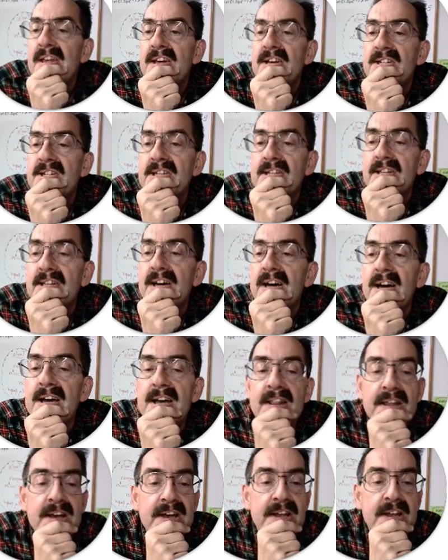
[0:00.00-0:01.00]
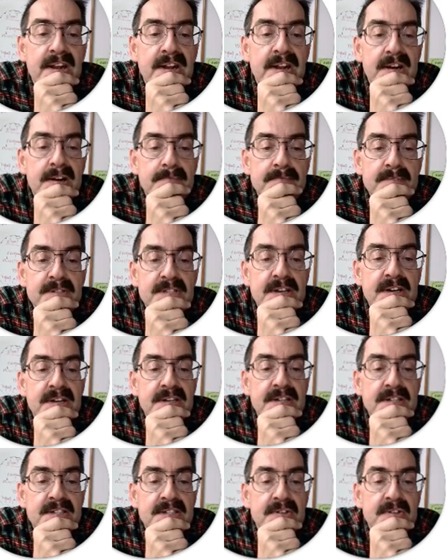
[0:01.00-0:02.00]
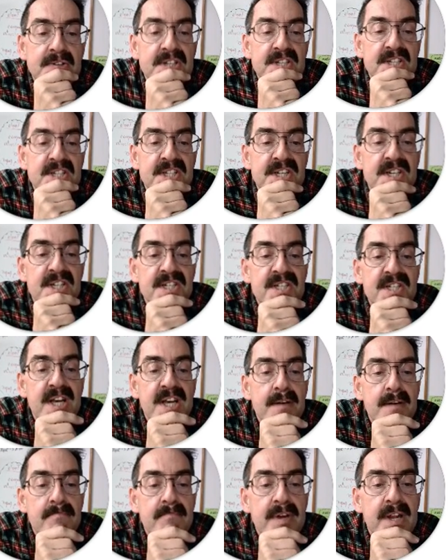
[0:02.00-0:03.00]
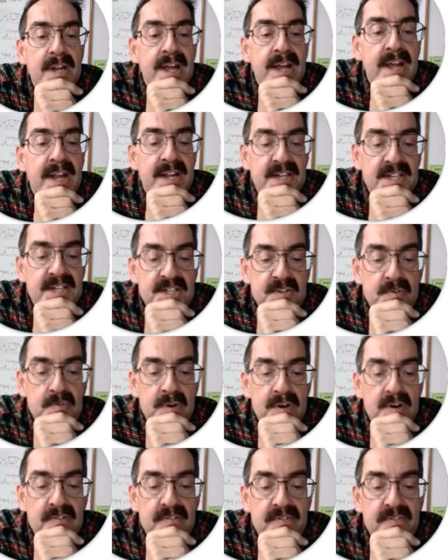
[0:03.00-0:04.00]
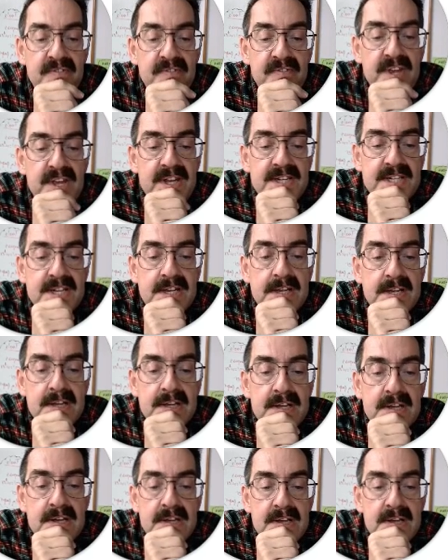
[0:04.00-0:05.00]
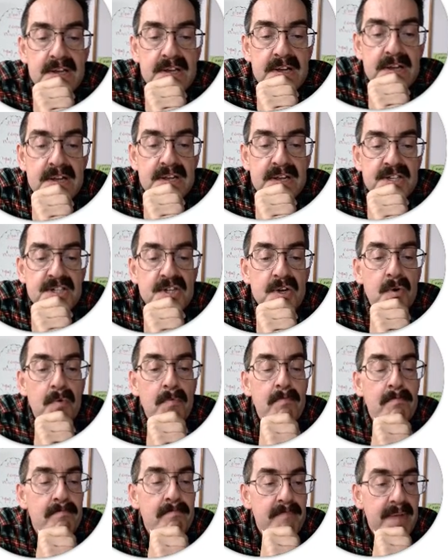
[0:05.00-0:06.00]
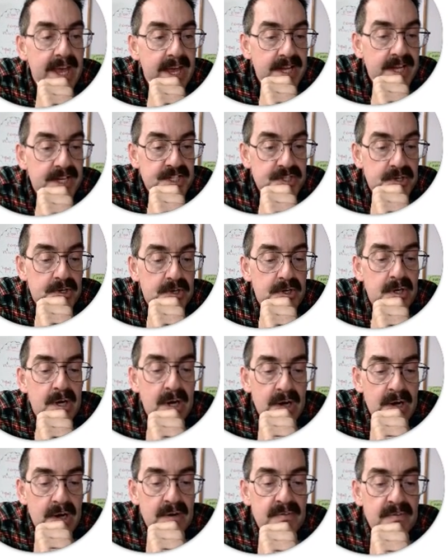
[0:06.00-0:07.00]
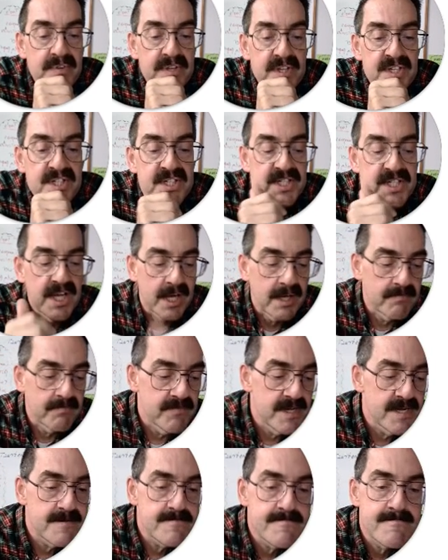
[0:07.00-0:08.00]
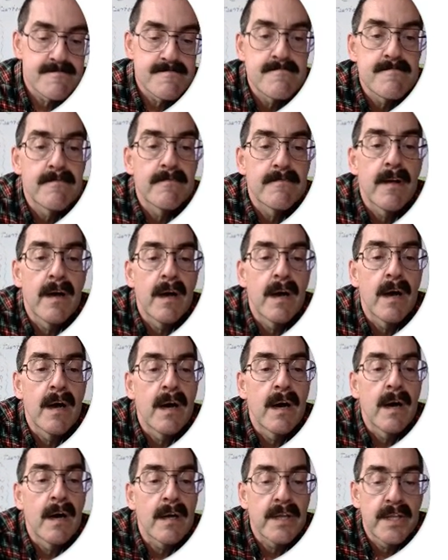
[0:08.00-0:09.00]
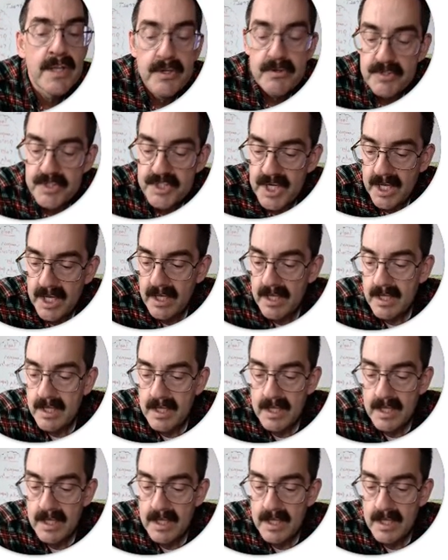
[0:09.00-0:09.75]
Select the highlighted object. So this is a segment and it's 12 feet. So measure of the segment, QJ,